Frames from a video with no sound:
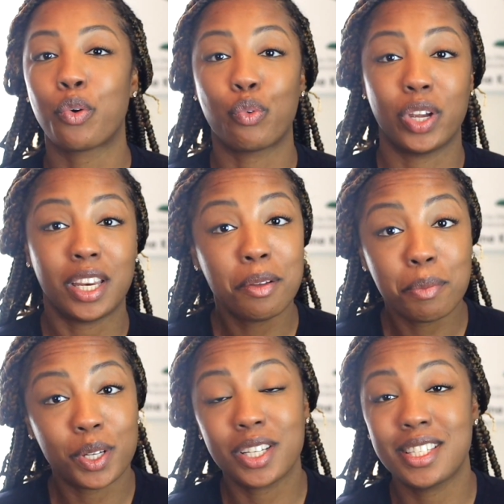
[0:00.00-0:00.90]
reading
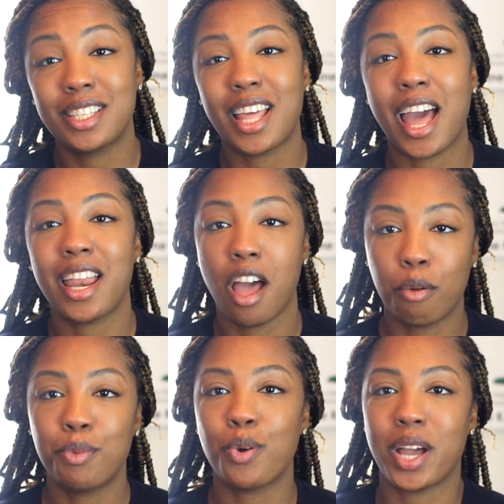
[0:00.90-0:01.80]
books that
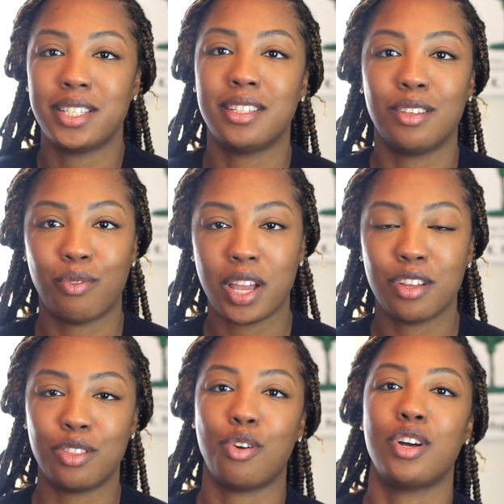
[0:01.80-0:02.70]
help you identify
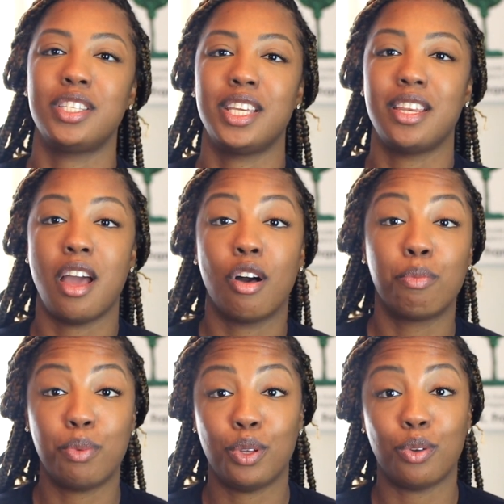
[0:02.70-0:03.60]
your thoughts can
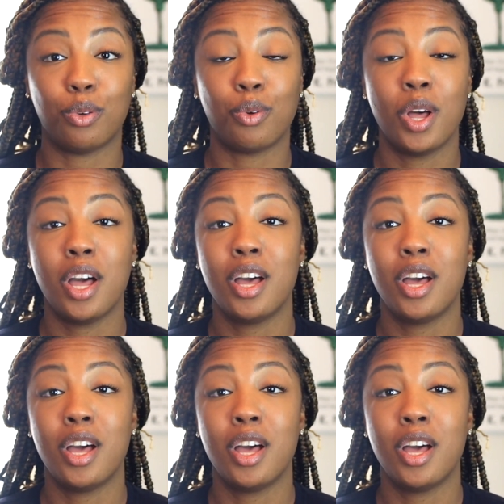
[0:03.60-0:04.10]
help you